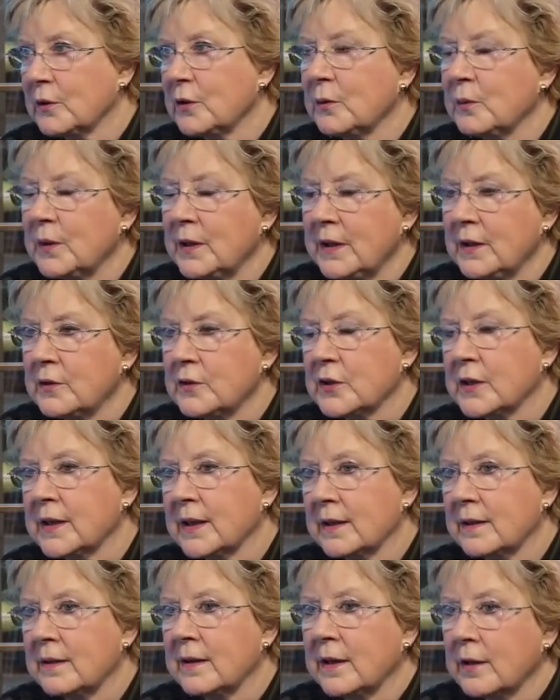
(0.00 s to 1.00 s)
You need to
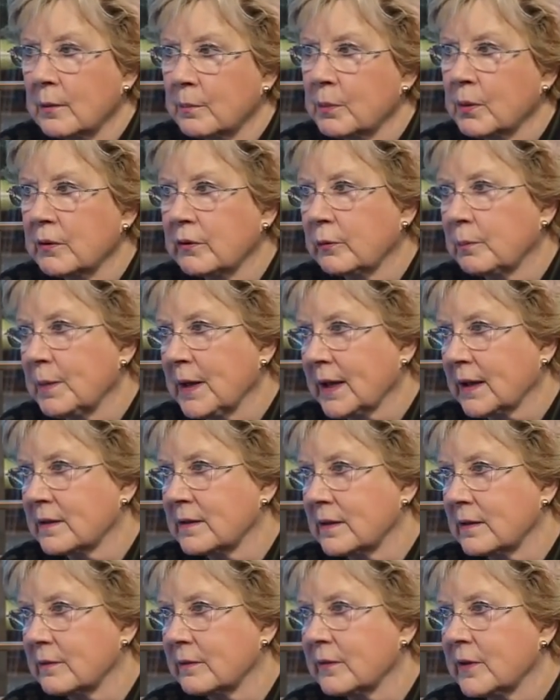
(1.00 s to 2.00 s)
get their
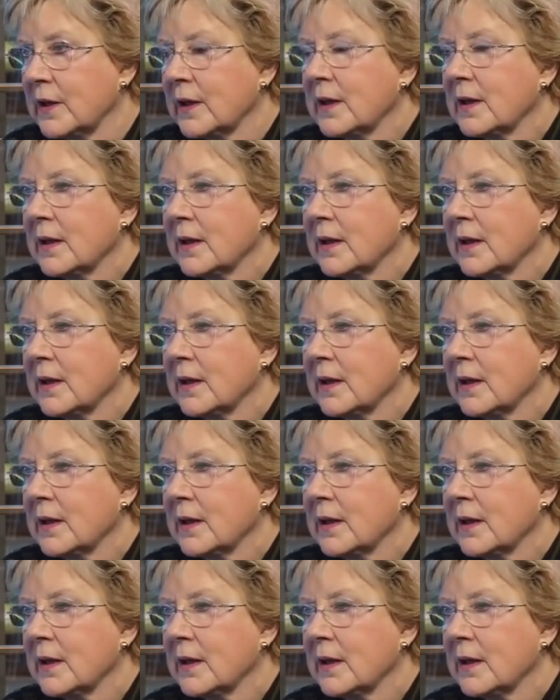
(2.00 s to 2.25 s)
perspective